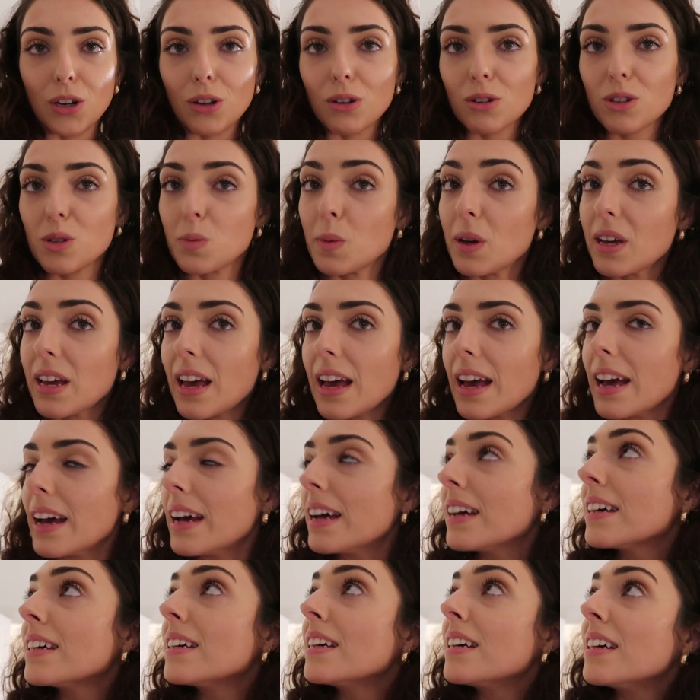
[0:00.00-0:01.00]
clocked my
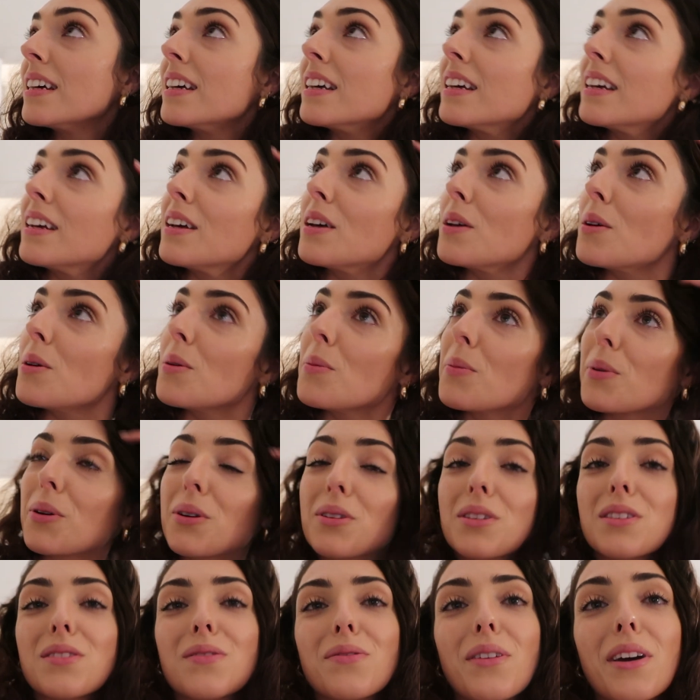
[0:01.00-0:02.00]
hair
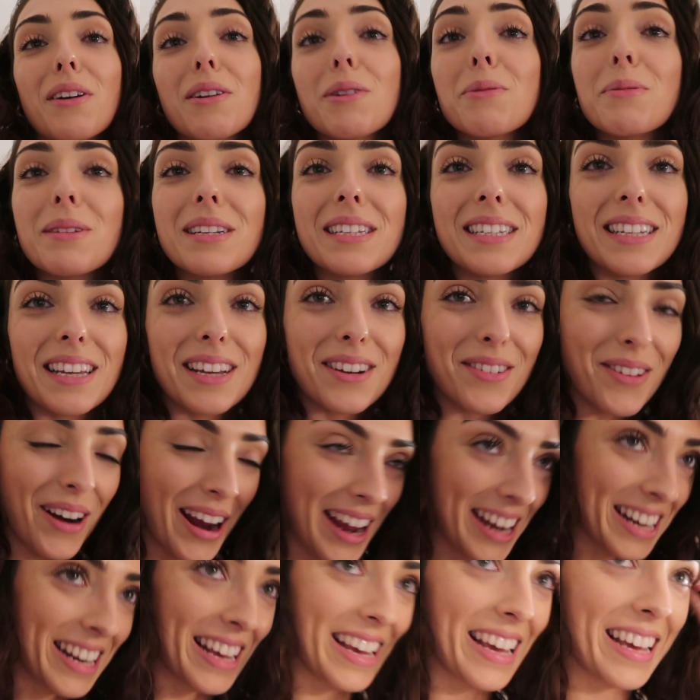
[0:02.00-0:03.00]
because it's very windy and
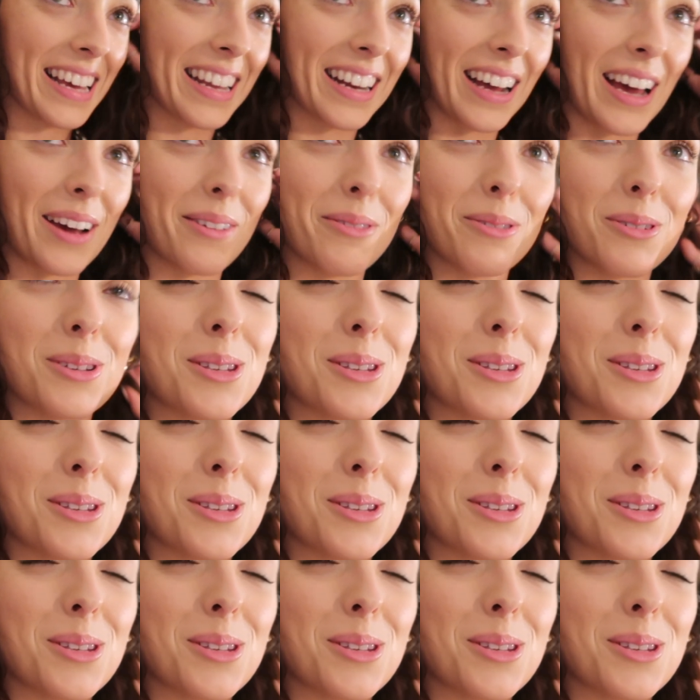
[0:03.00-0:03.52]
rainy and I will